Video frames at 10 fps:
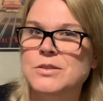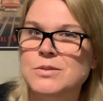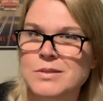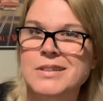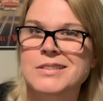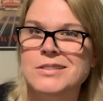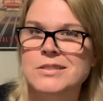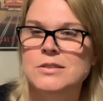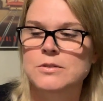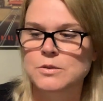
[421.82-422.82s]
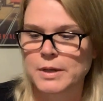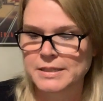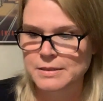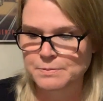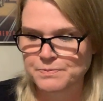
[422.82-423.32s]
do, I'll usually do it
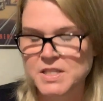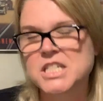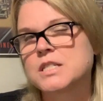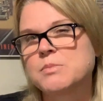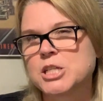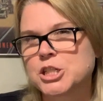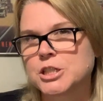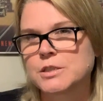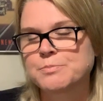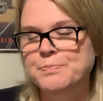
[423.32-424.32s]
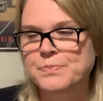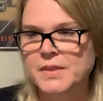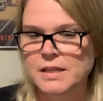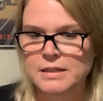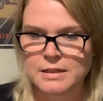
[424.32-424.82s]
twice just to be sure.
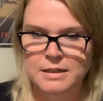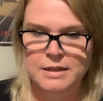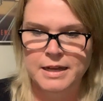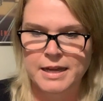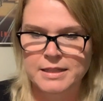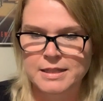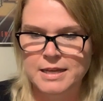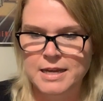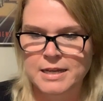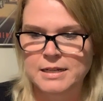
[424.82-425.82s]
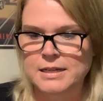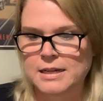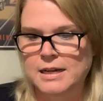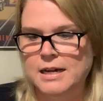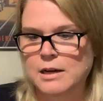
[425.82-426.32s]
And then
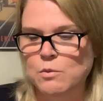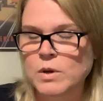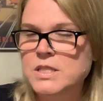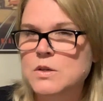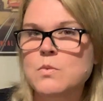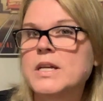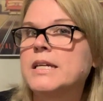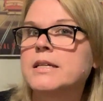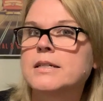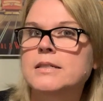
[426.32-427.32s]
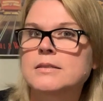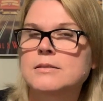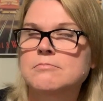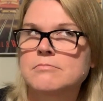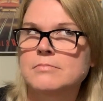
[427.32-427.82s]
uh, once a week,
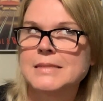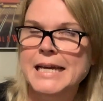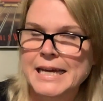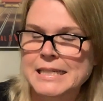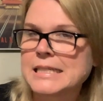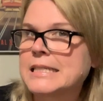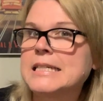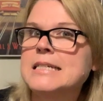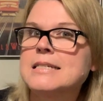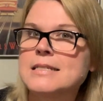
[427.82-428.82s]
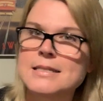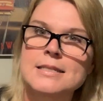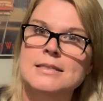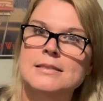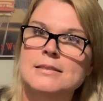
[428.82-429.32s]
at
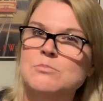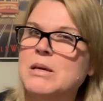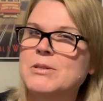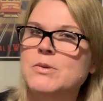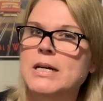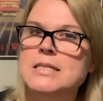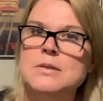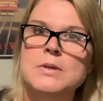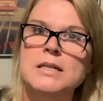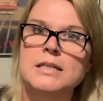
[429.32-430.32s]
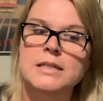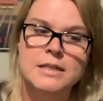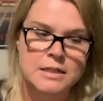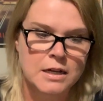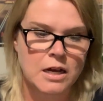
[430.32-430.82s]
least maybe twice a week,
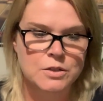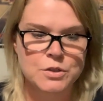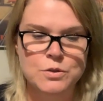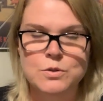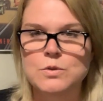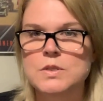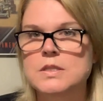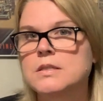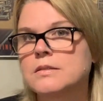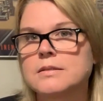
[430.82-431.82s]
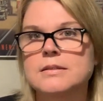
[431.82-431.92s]
I'll use